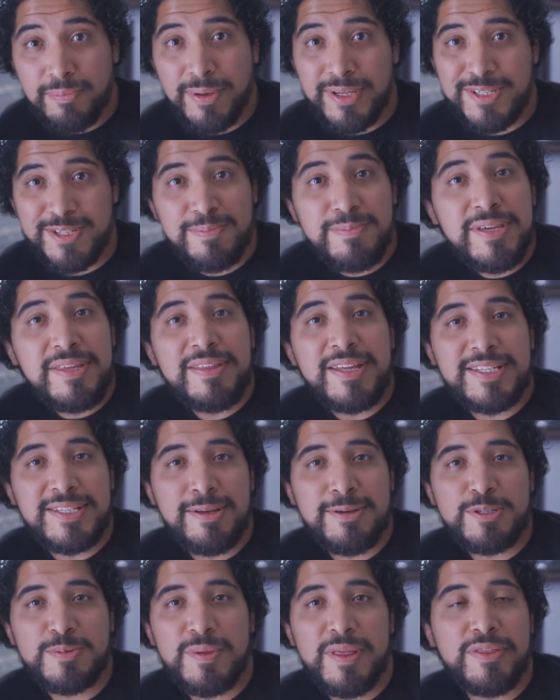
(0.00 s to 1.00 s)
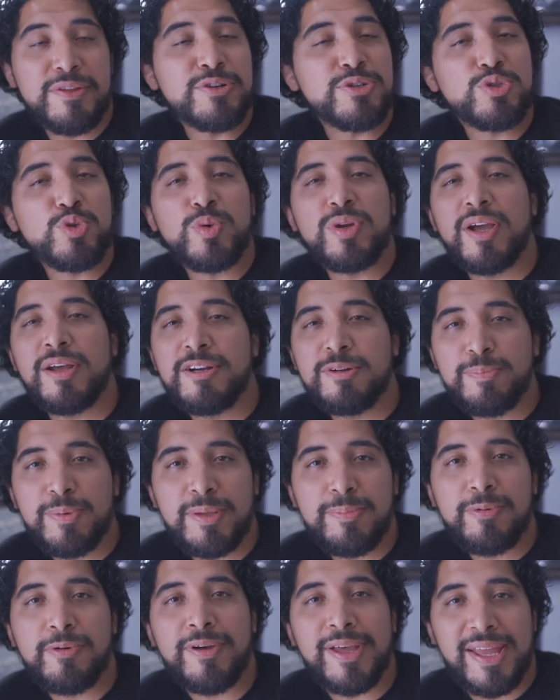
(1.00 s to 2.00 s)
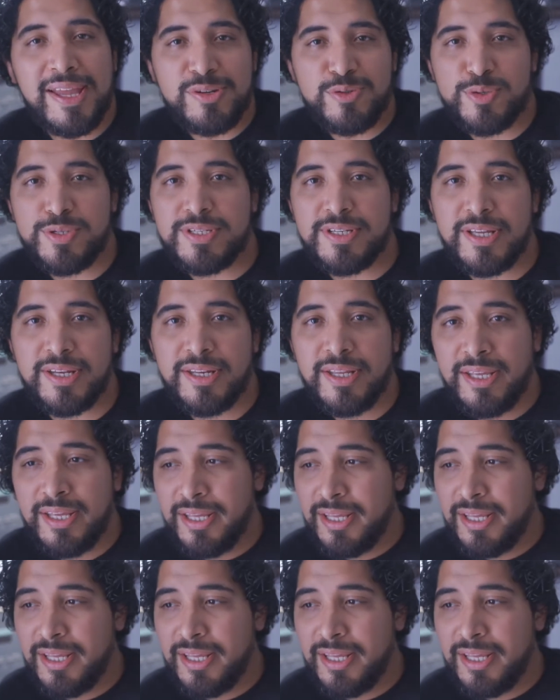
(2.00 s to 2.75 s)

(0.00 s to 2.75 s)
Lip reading: but to me that tells me that there's 300 people interested